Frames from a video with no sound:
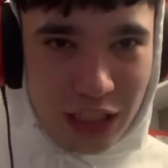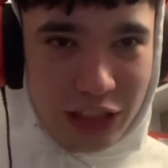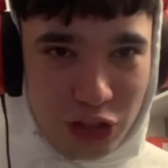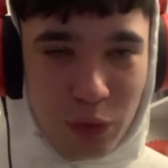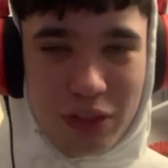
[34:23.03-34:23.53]

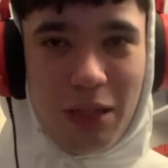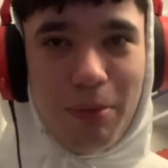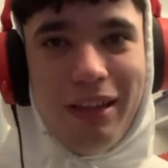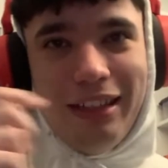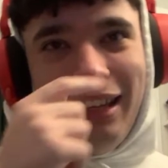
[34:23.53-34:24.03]
shoots
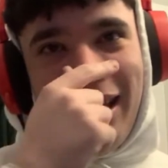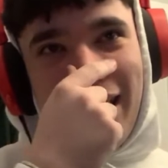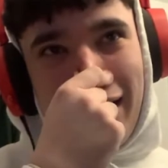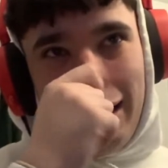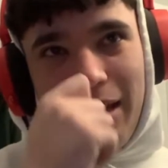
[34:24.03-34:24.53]
someone,
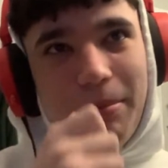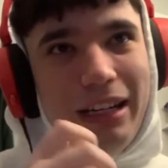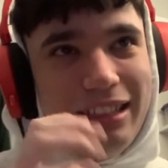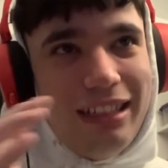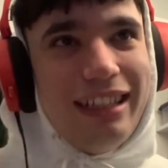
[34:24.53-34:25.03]
but
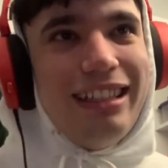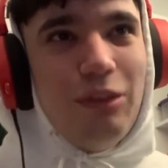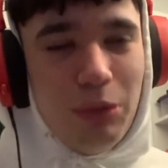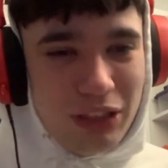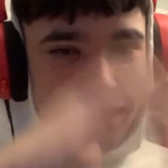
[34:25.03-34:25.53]
it's like
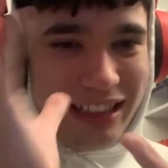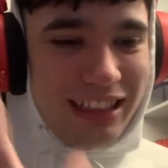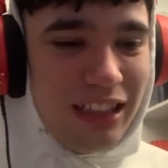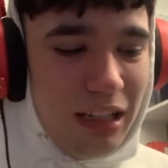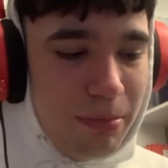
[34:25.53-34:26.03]
almost like in the
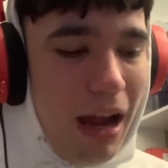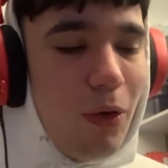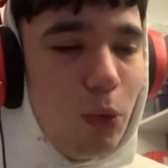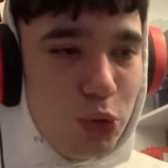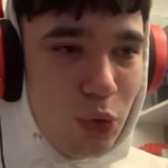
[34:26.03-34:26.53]
gun
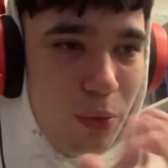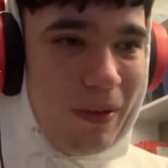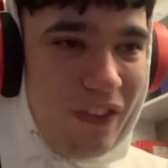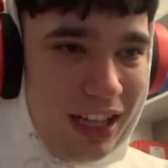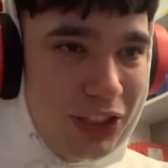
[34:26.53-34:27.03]
barrel sort of
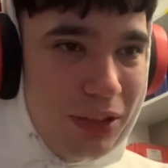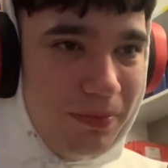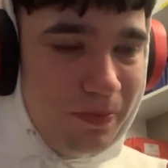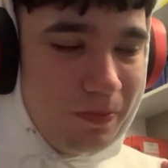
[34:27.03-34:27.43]
a fashion.